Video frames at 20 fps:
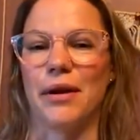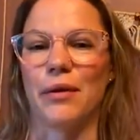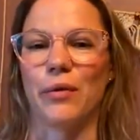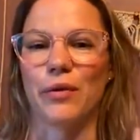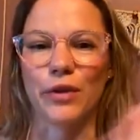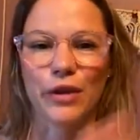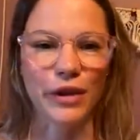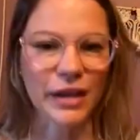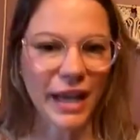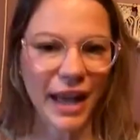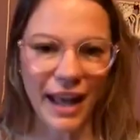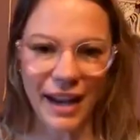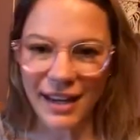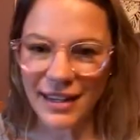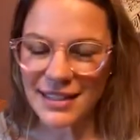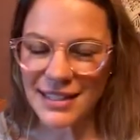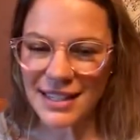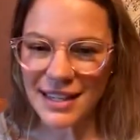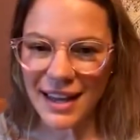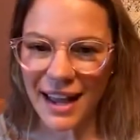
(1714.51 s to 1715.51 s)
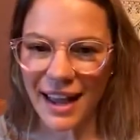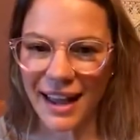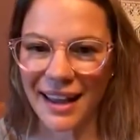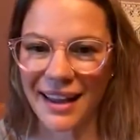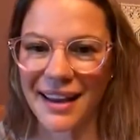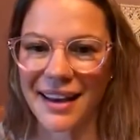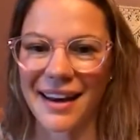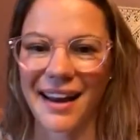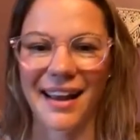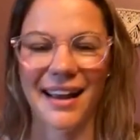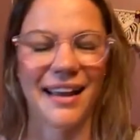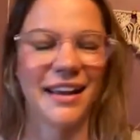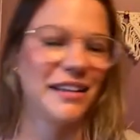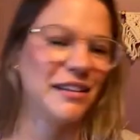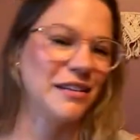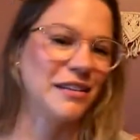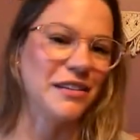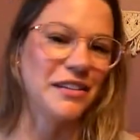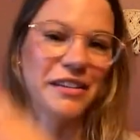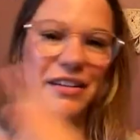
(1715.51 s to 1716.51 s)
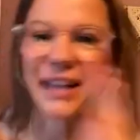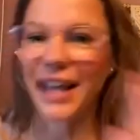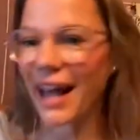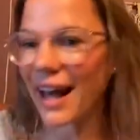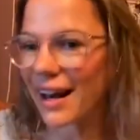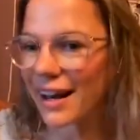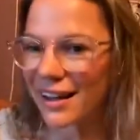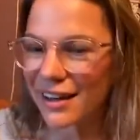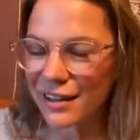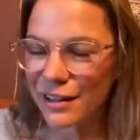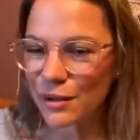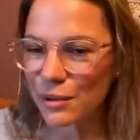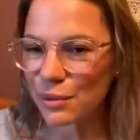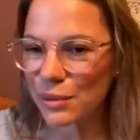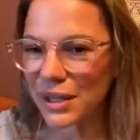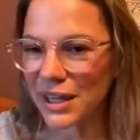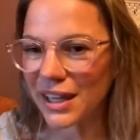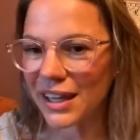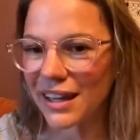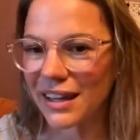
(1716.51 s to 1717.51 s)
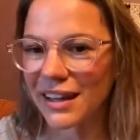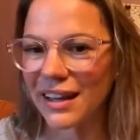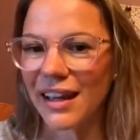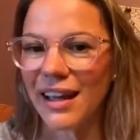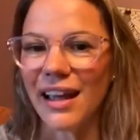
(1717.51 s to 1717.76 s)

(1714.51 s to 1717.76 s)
look at it tonight, look at it in a week.